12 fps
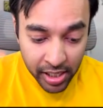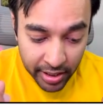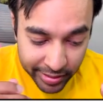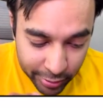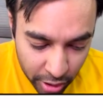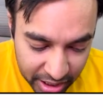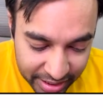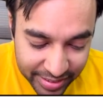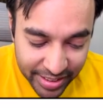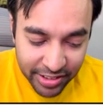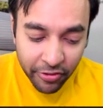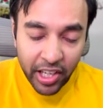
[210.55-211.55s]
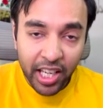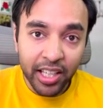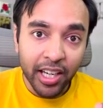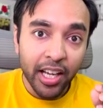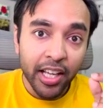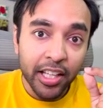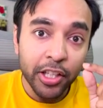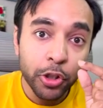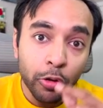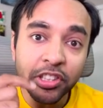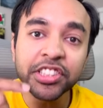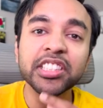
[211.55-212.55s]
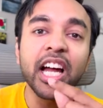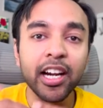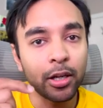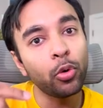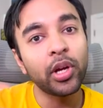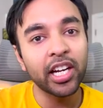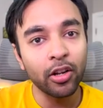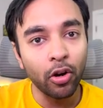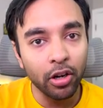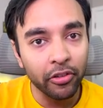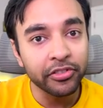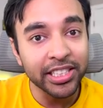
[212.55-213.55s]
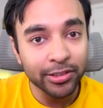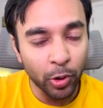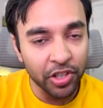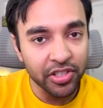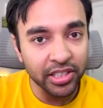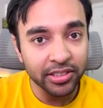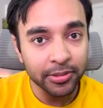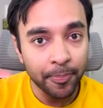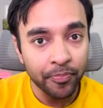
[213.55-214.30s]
So this is where you will start to get all of these questions.